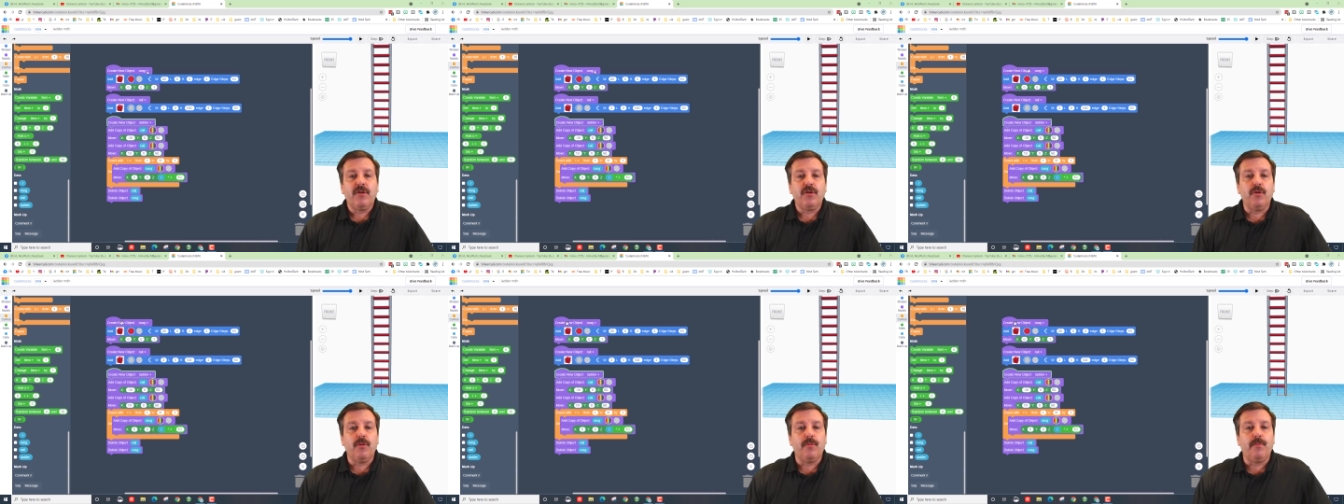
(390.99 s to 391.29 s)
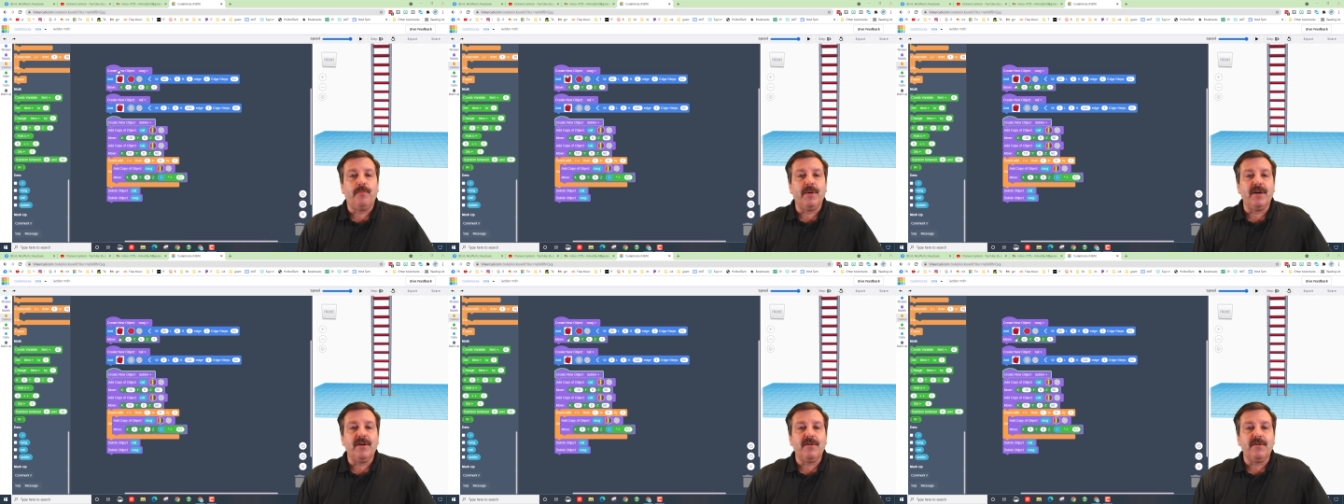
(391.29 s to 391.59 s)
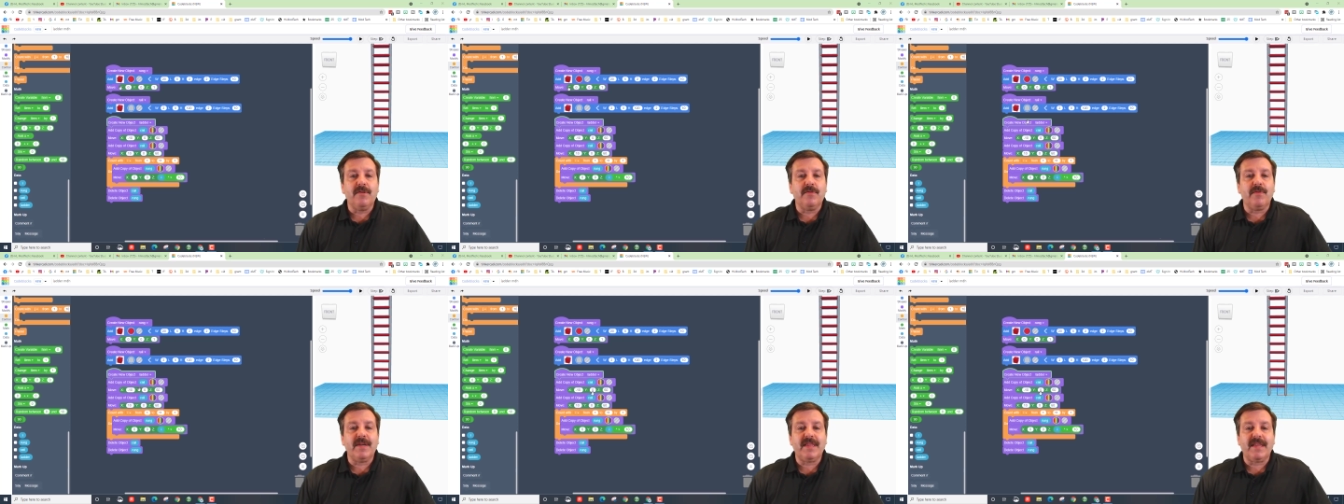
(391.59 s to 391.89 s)
You
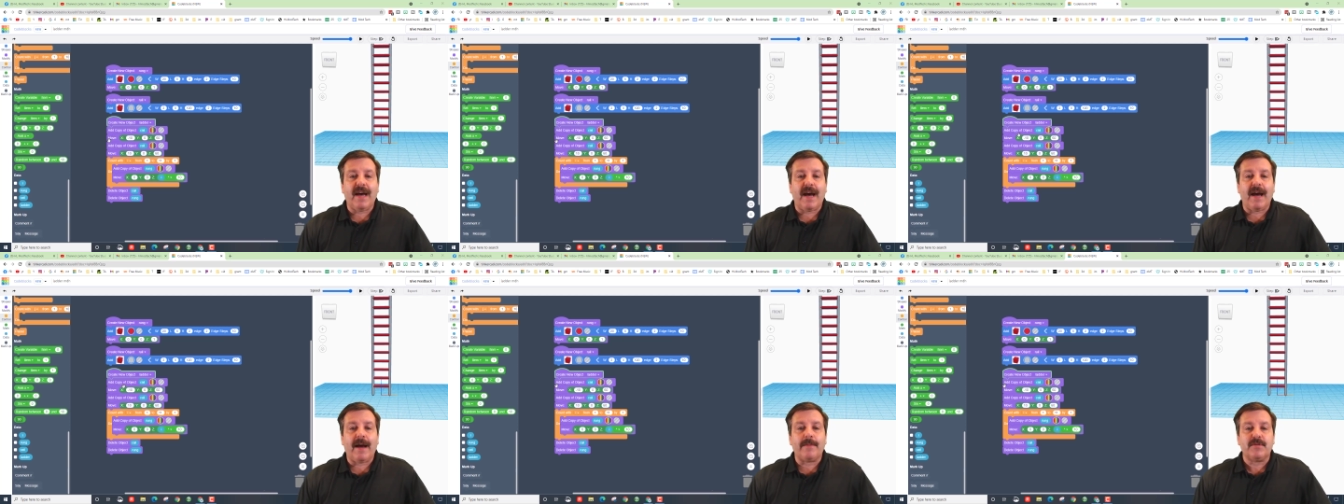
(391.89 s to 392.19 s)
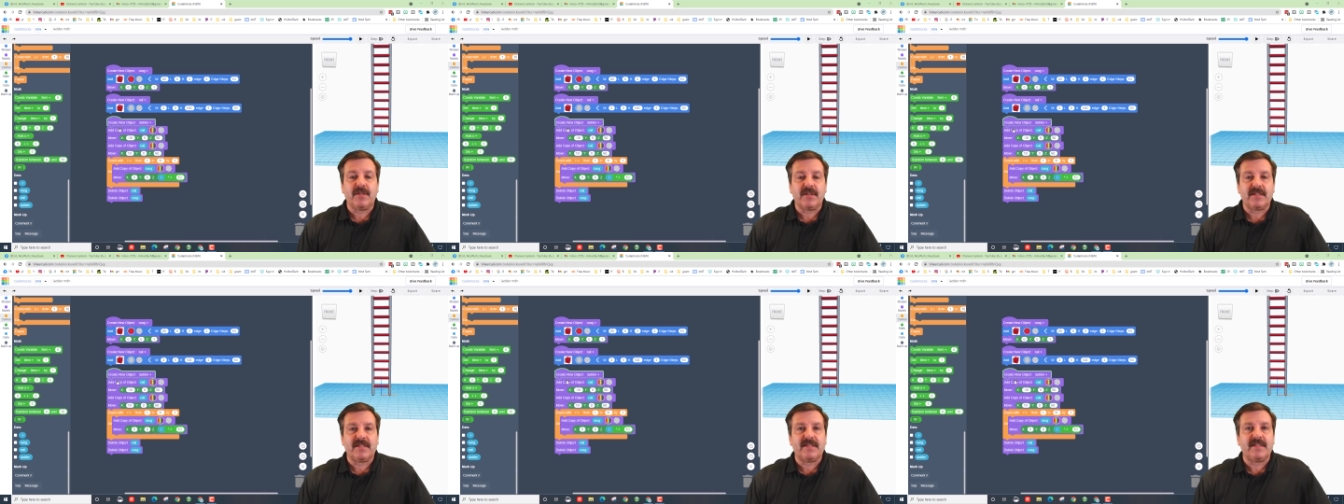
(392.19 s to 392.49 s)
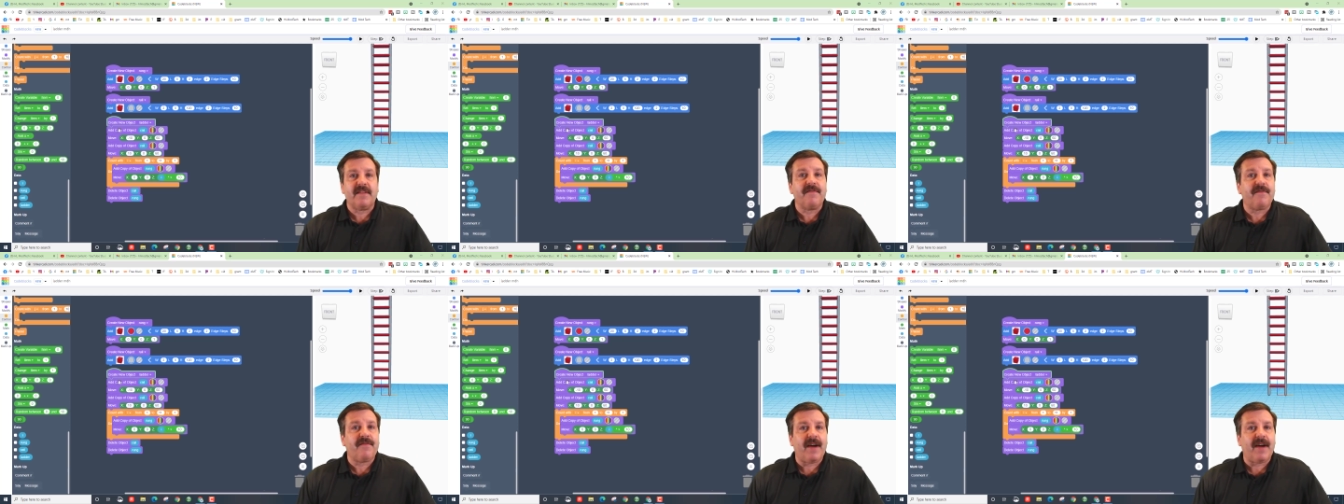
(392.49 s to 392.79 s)
build with
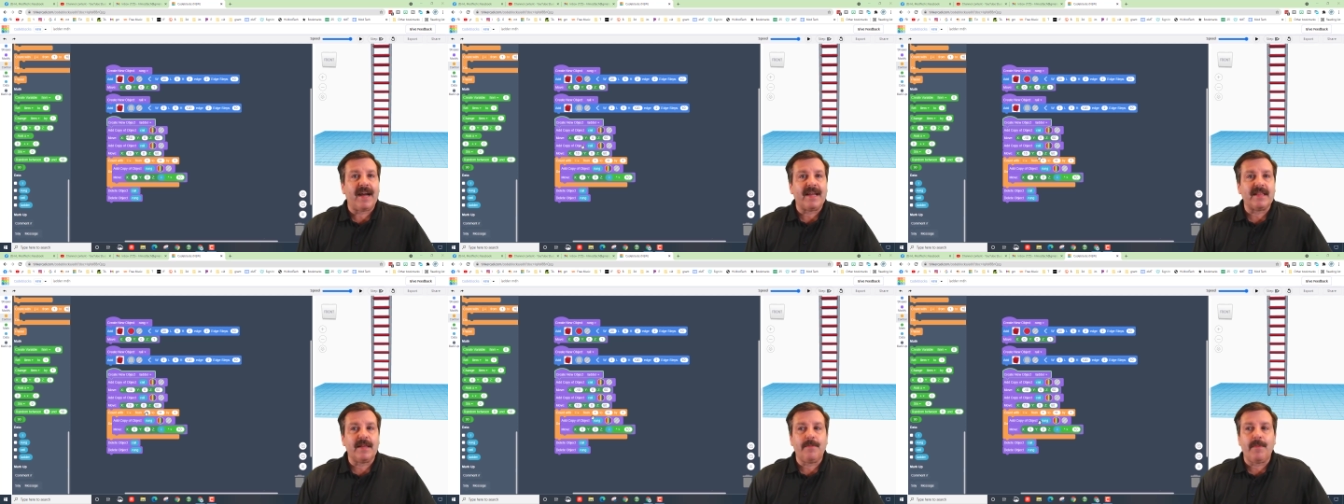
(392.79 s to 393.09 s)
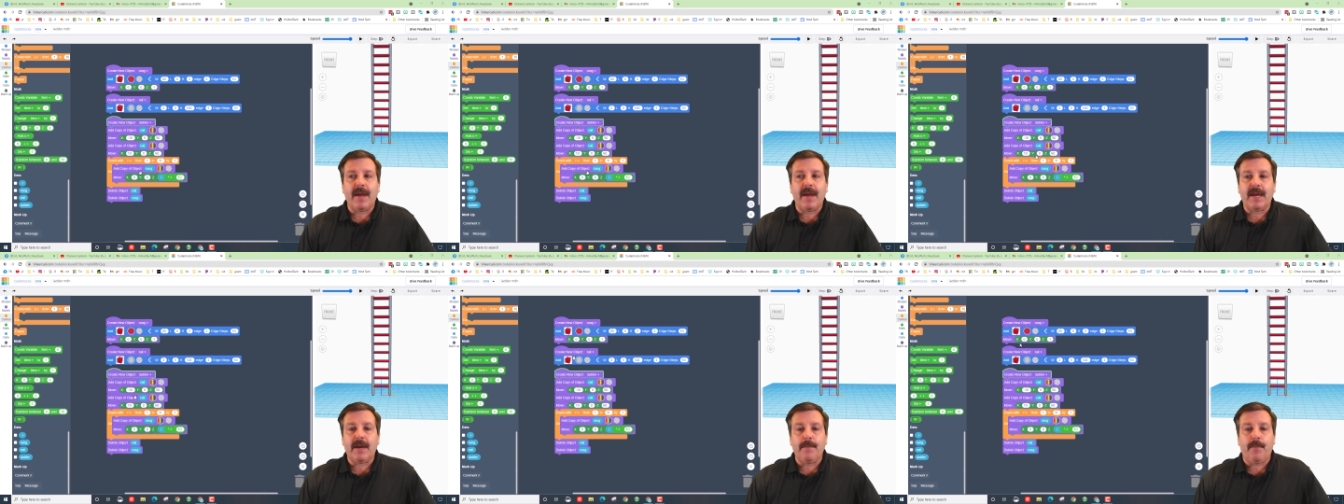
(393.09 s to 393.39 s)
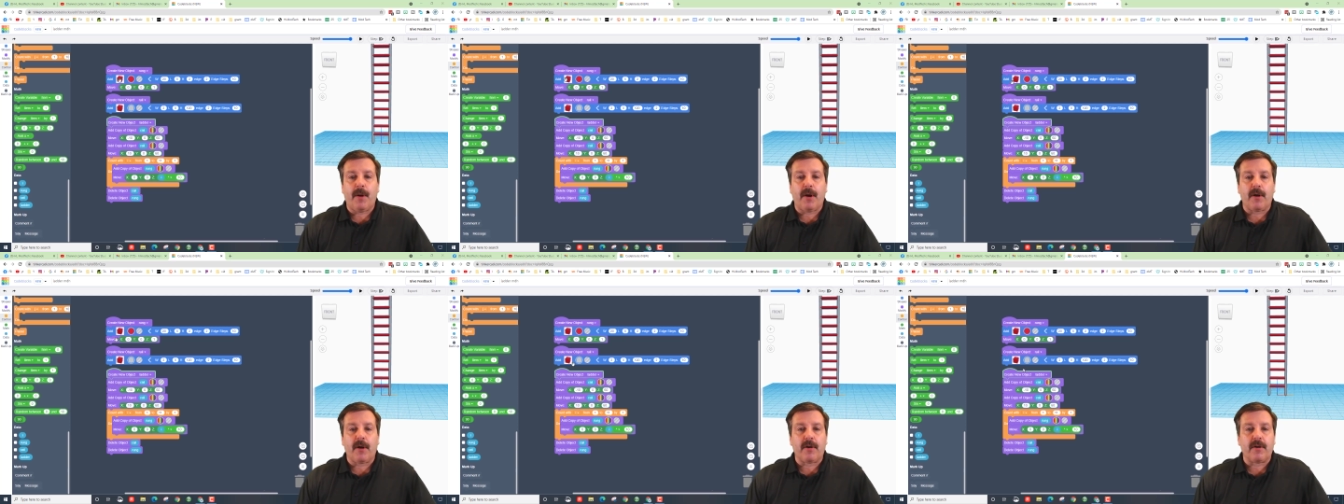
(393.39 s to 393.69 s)
objects that finally make a
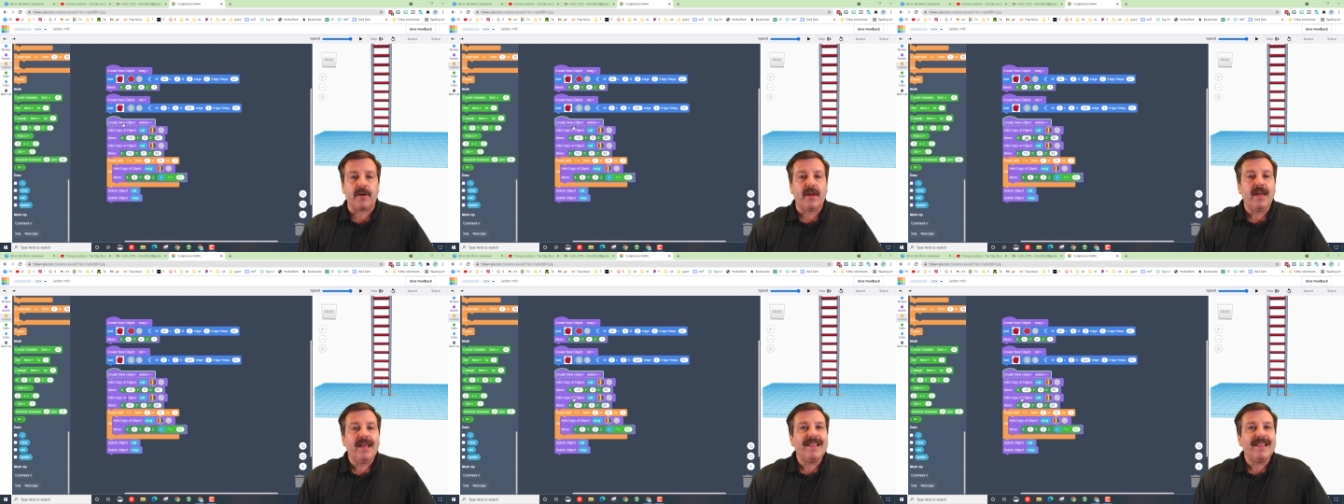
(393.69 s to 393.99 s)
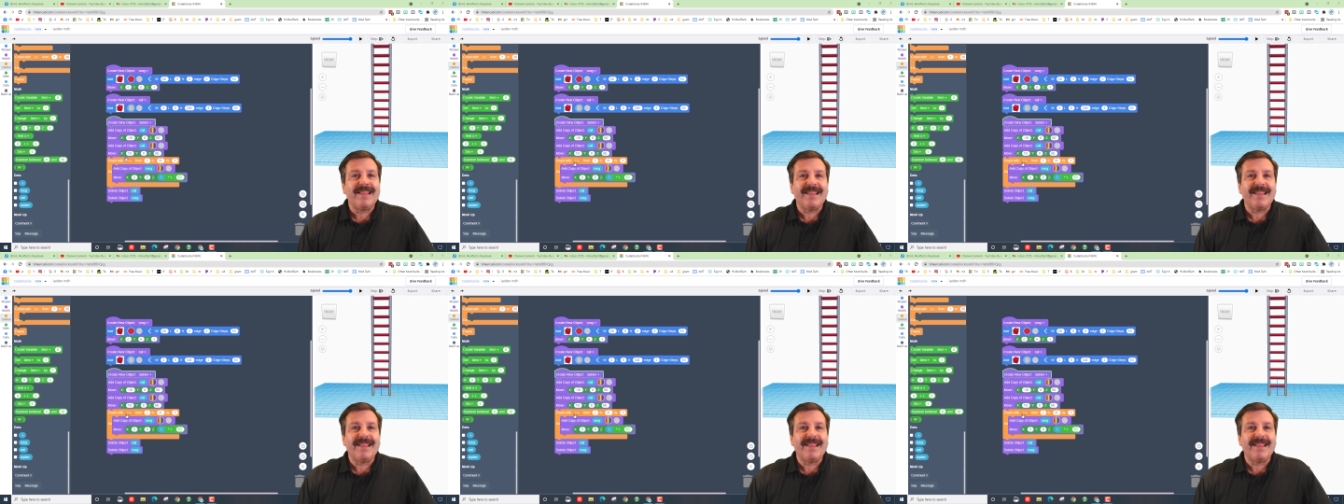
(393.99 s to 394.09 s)
part,